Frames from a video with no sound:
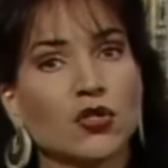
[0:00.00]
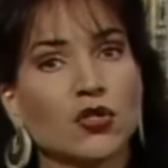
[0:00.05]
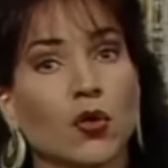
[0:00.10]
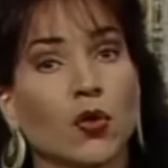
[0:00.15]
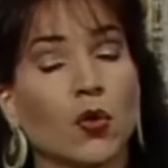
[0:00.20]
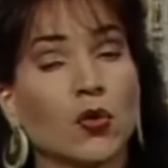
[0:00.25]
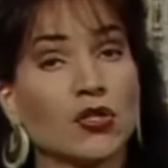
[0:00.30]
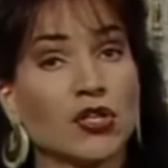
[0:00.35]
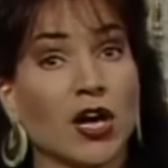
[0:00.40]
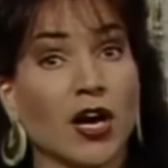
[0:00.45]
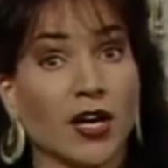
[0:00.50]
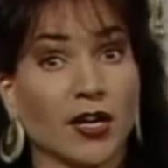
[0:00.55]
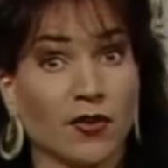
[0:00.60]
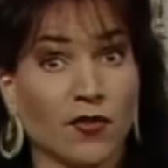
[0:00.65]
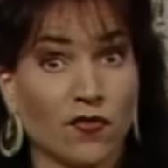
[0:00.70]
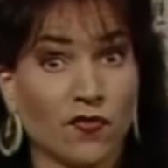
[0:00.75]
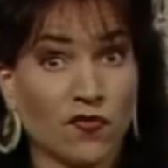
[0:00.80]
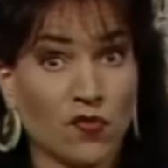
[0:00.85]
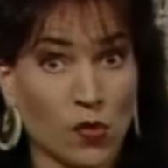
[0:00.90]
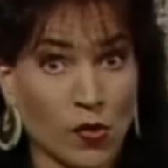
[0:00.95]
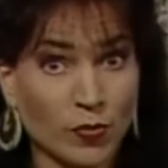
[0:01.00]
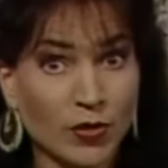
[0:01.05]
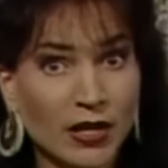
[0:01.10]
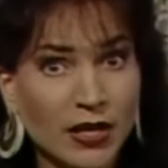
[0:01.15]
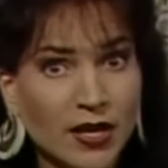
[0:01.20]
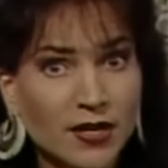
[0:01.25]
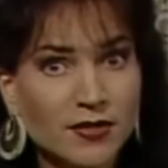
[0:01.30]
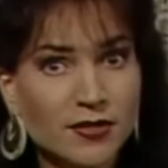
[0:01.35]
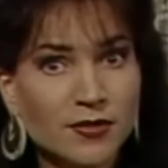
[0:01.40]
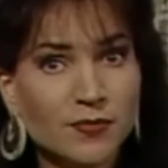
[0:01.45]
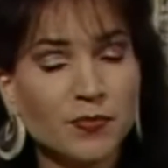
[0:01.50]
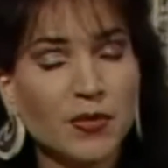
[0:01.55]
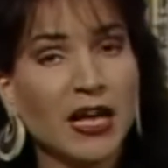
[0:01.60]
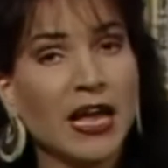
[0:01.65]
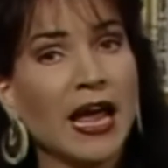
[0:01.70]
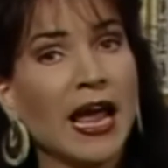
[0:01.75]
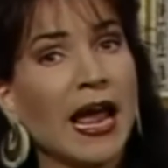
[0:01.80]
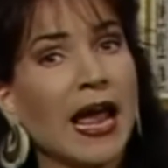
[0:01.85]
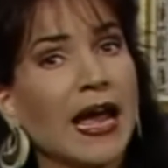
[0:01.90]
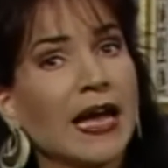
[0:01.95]
So those are formulas,
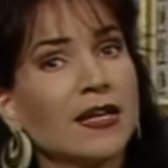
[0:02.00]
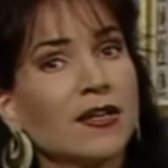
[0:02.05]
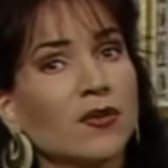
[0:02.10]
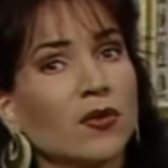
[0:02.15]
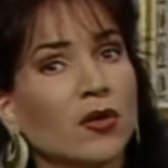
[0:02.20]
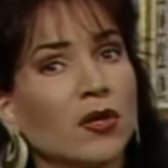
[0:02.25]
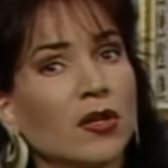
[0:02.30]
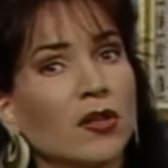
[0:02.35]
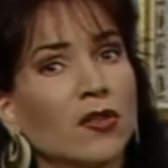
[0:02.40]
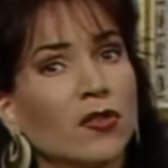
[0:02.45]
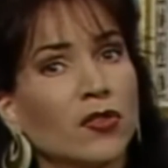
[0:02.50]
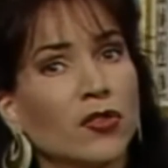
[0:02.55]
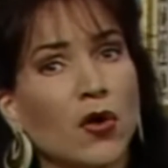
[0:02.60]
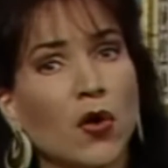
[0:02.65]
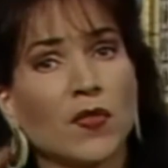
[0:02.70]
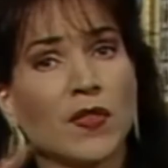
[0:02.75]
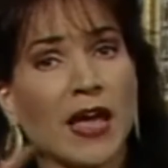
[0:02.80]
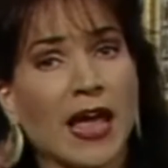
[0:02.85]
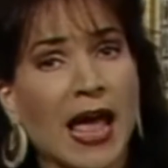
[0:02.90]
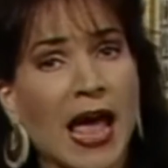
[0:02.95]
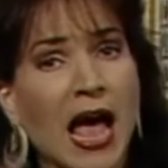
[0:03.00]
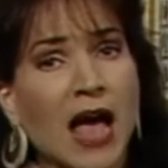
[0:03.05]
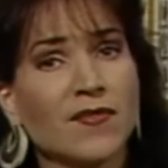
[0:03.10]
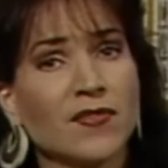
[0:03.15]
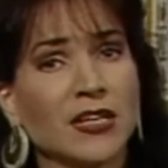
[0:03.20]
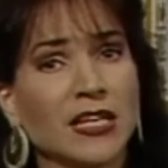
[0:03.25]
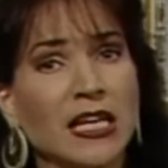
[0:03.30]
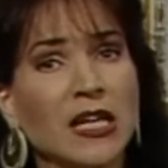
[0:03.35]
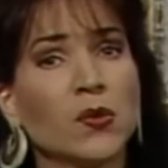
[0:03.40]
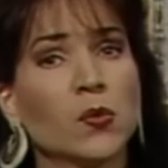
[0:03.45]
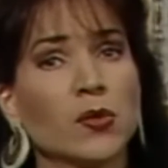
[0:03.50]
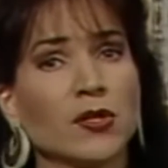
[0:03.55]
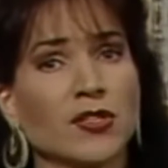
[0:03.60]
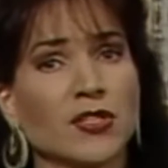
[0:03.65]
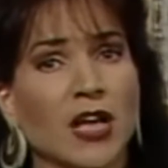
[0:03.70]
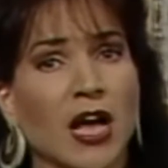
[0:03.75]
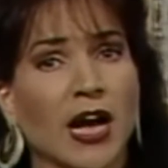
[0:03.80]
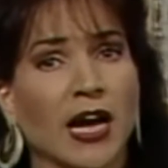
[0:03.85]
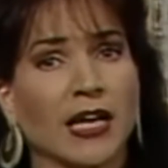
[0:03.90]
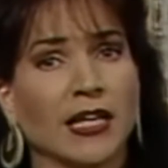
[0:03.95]
and though they have an
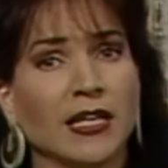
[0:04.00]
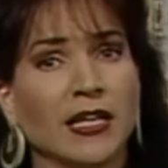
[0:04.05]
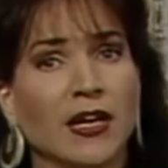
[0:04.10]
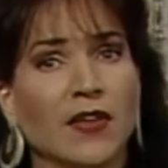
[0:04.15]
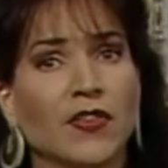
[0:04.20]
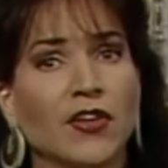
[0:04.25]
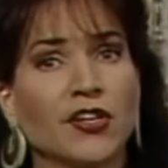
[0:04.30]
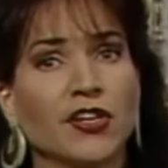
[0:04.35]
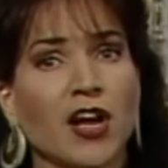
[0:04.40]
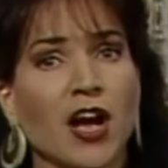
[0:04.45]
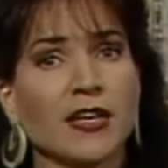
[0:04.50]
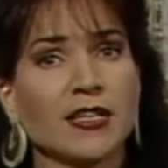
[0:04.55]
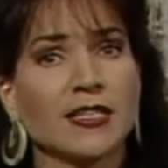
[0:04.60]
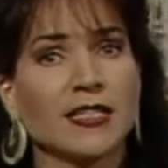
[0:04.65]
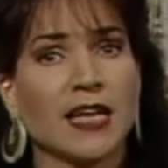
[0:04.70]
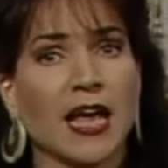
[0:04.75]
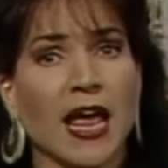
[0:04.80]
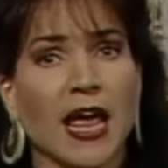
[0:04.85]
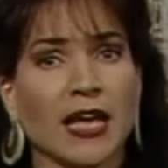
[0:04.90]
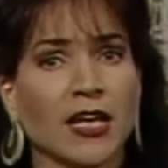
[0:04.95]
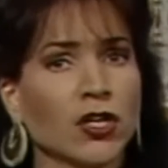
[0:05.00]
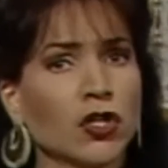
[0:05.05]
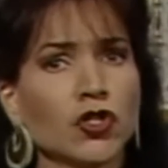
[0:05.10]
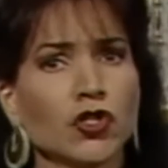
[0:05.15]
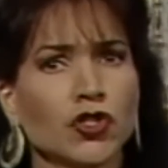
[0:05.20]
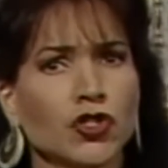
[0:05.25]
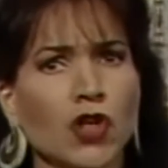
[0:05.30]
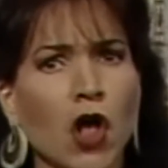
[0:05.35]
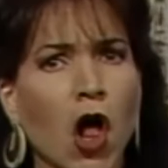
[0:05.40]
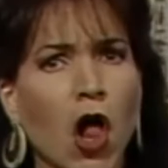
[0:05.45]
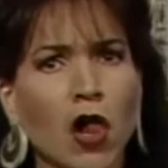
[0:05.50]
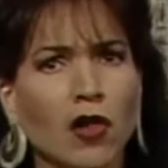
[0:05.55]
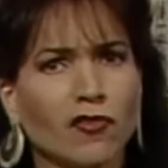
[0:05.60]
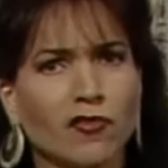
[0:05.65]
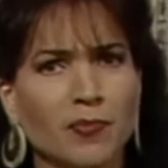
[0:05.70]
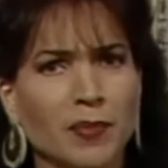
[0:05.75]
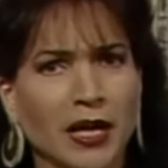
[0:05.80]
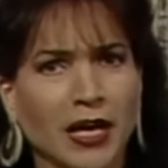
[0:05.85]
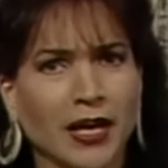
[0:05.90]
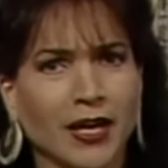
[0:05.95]
equal sign, they're not saying
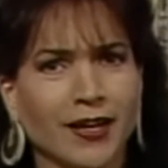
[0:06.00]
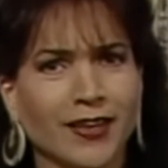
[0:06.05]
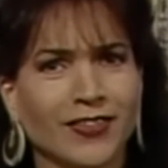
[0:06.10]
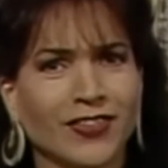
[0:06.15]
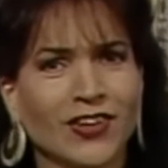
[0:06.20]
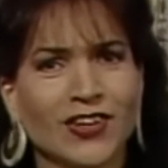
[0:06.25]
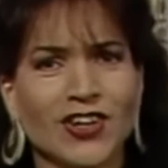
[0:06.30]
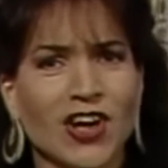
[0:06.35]
solve me.